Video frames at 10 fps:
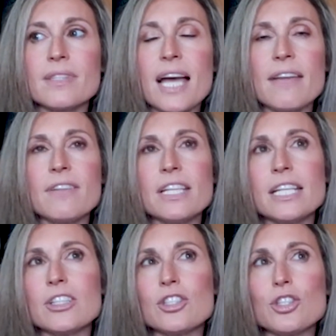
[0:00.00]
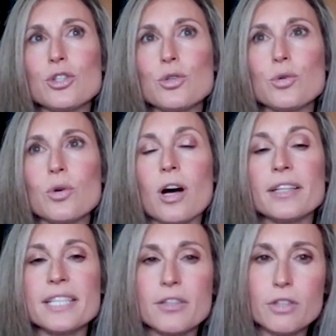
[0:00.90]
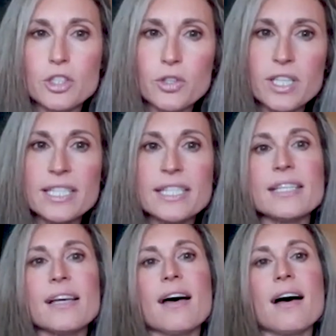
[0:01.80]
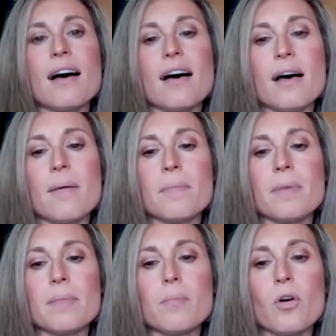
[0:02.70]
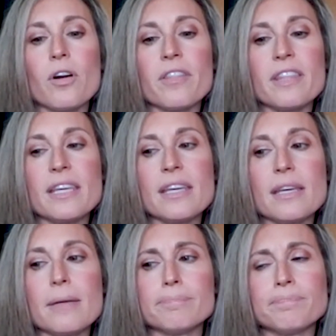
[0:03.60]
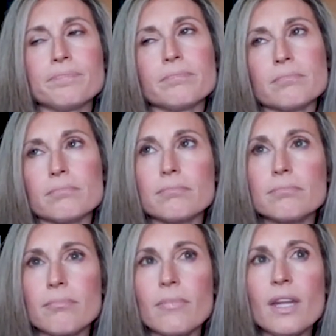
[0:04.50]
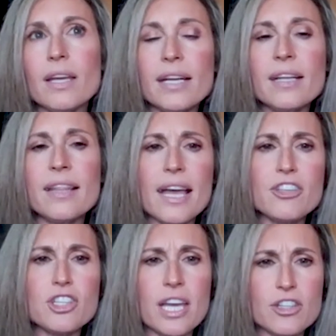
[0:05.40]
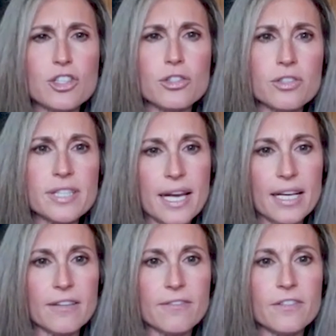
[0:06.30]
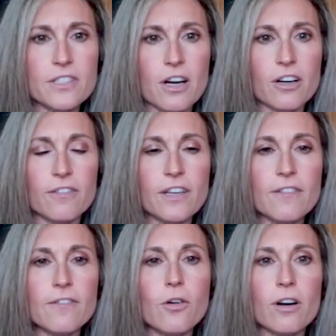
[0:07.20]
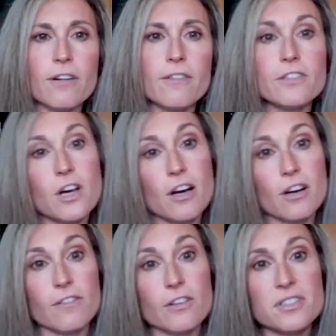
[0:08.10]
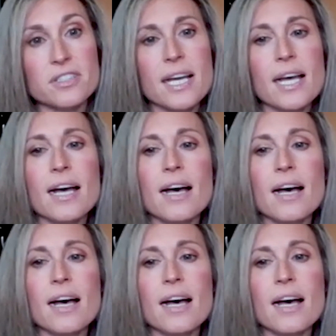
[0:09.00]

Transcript: diving into content retreats, more the kind of the educational side of photography for photographers.